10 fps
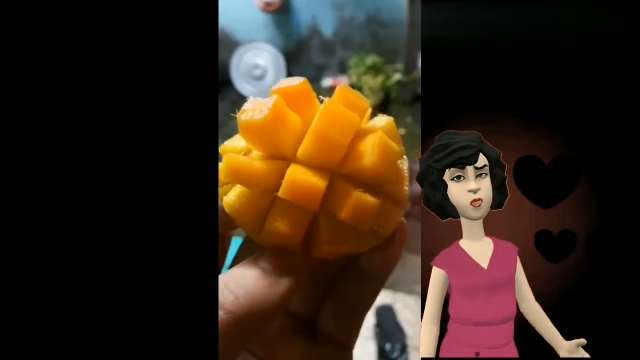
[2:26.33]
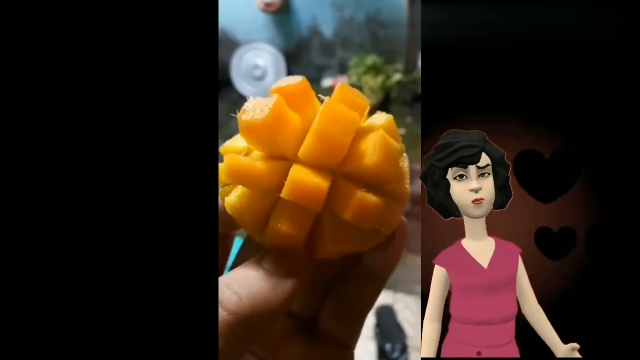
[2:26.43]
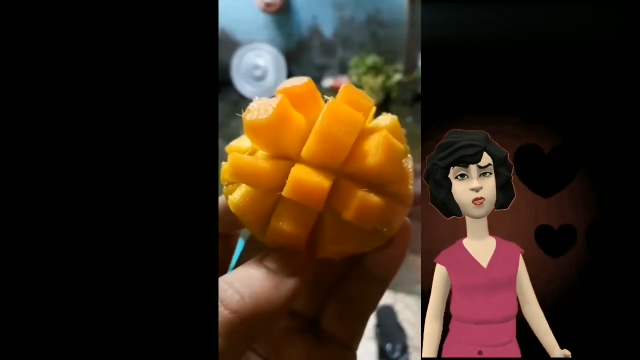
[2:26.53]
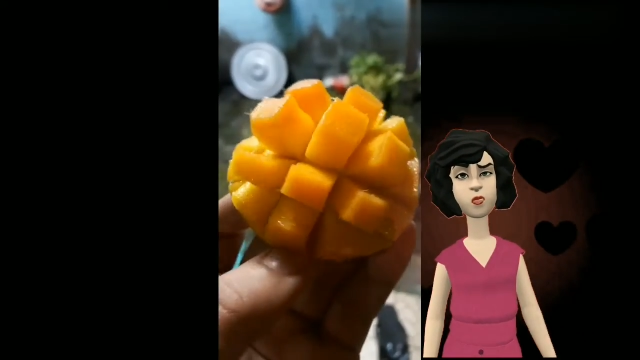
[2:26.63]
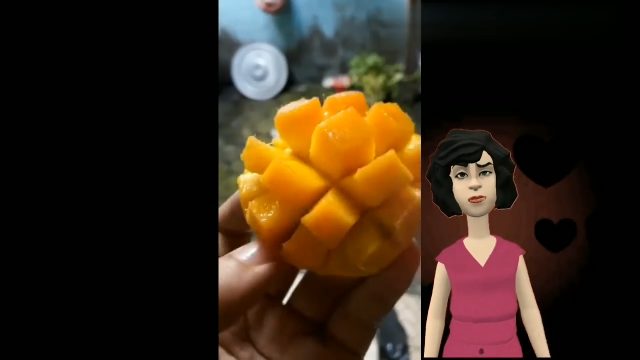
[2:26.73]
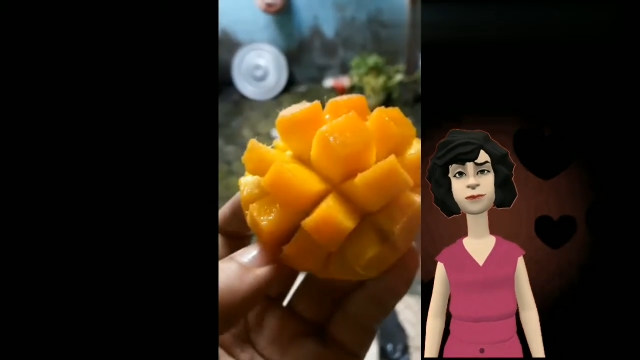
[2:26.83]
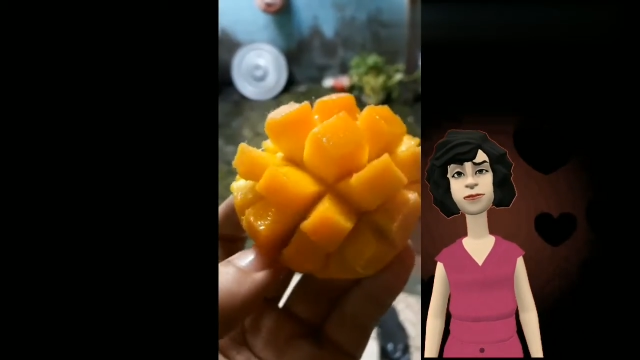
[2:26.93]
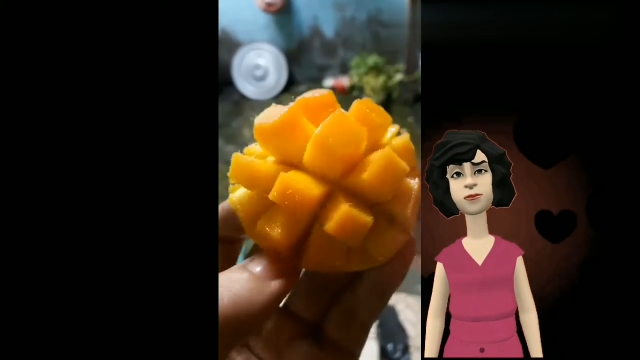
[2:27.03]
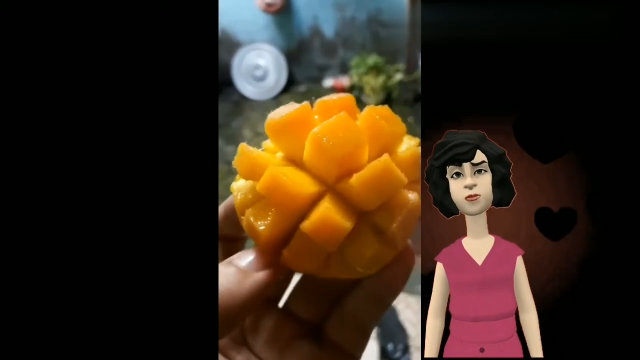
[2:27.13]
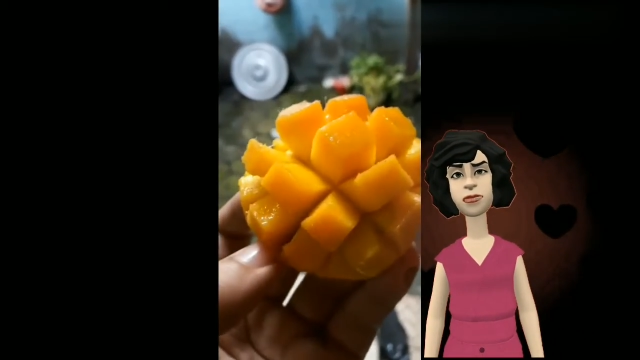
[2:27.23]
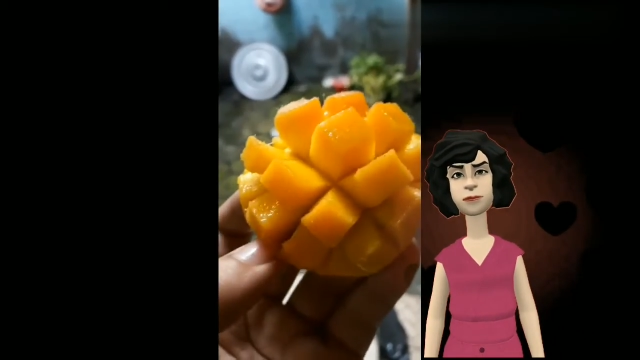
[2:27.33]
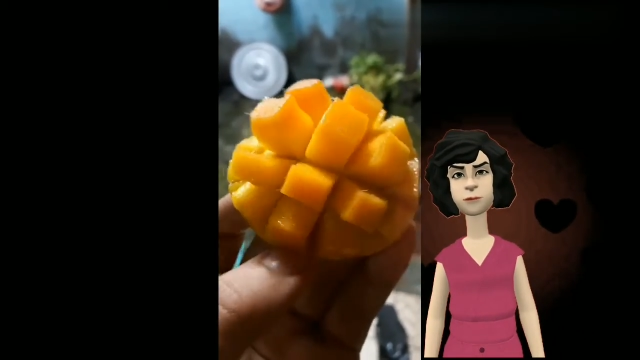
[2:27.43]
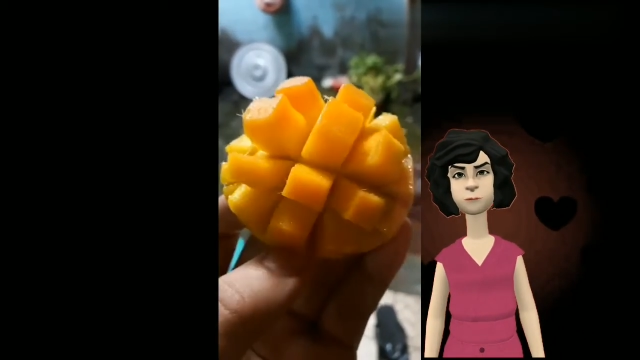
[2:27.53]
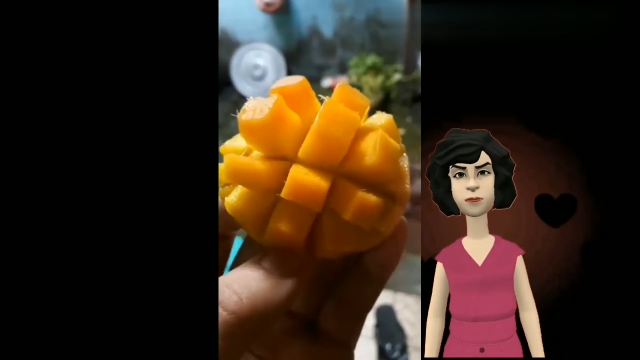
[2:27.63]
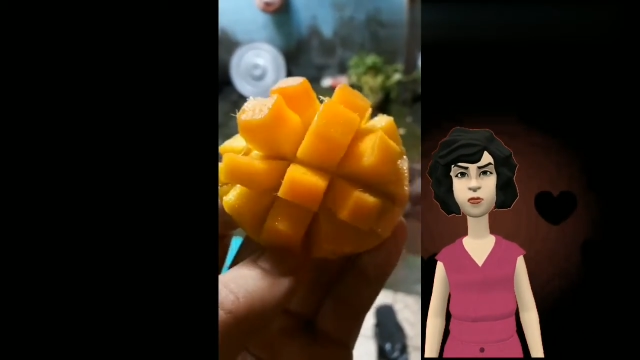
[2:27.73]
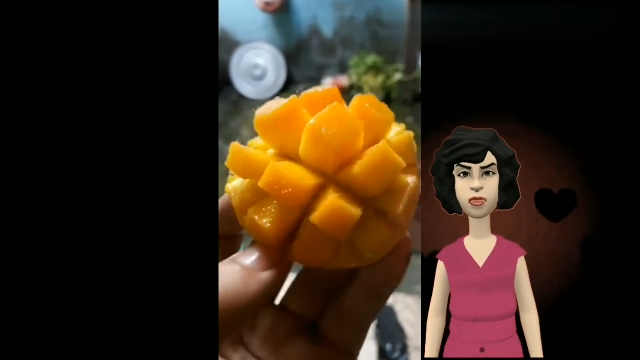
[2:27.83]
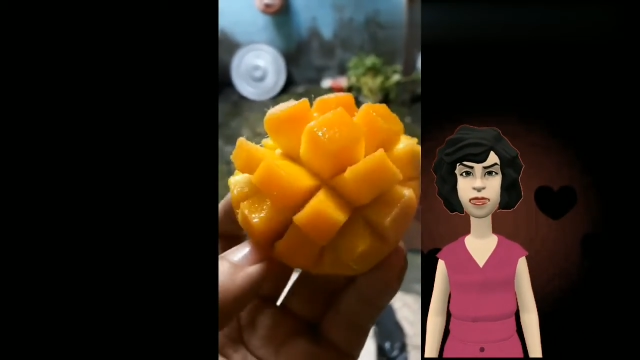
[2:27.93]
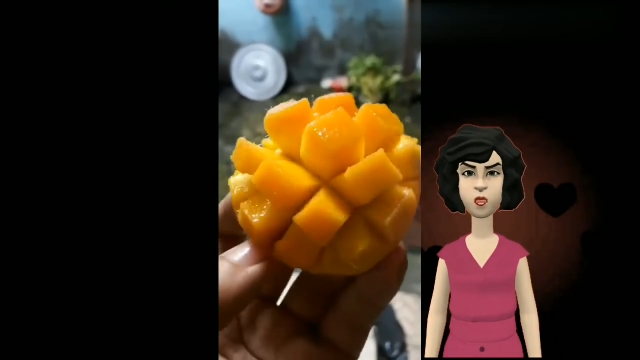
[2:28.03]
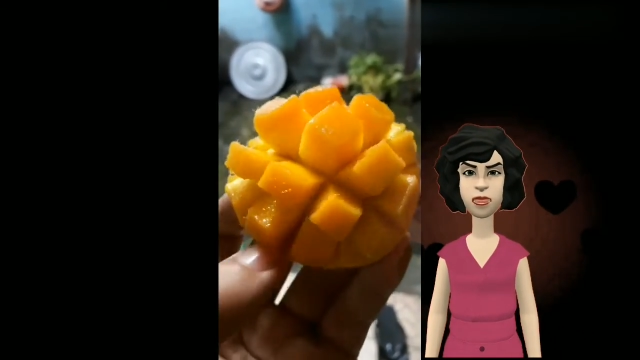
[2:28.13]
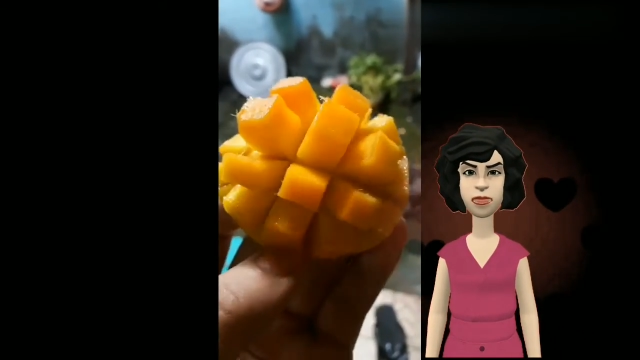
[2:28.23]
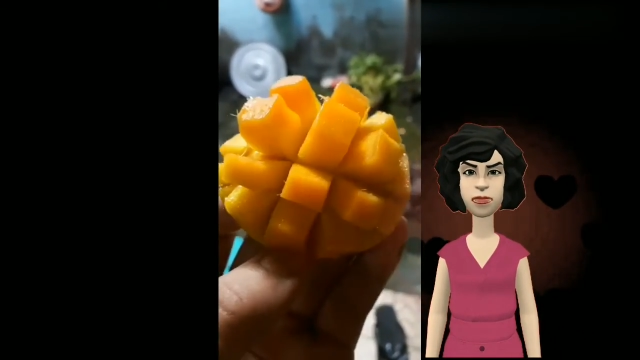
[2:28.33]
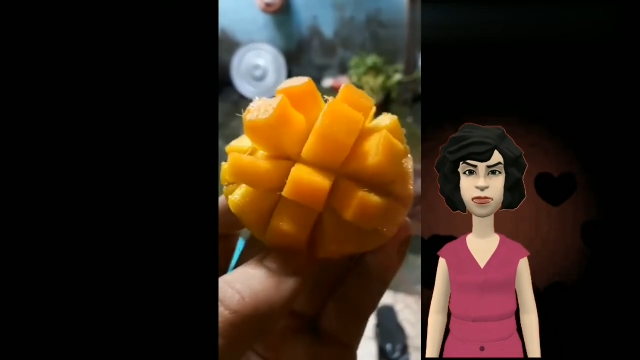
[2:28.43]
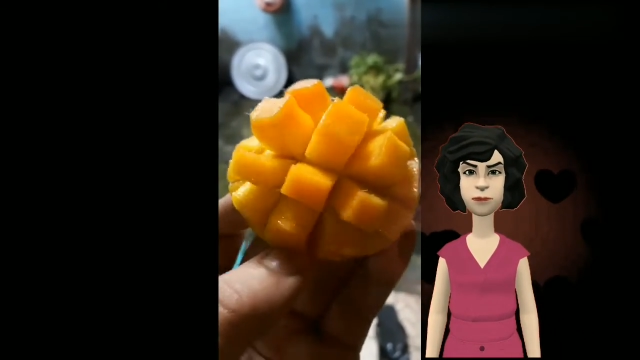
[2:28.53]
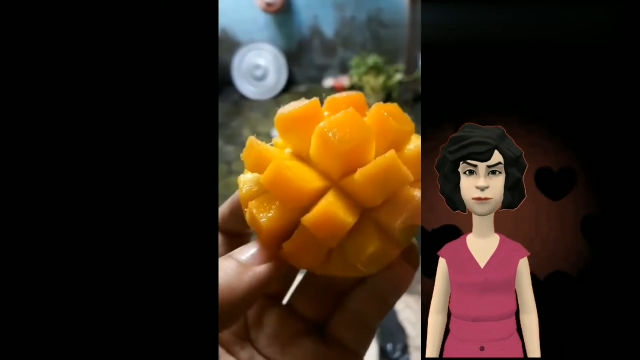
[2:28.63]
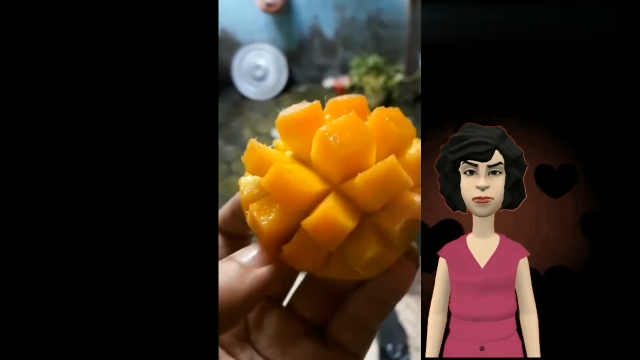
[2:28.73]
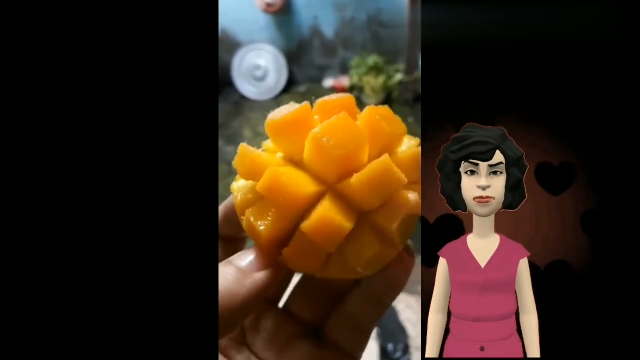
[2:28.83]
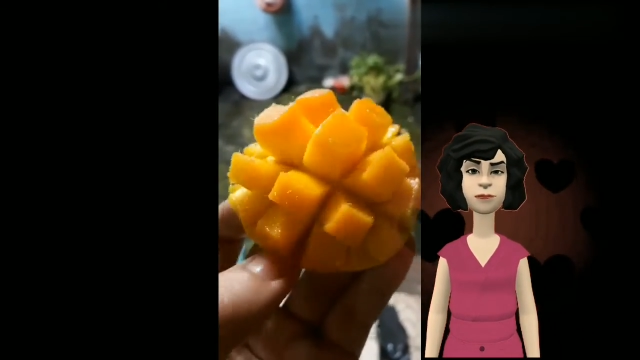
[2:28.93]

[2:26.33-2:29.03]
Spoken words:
you to restrict your calorie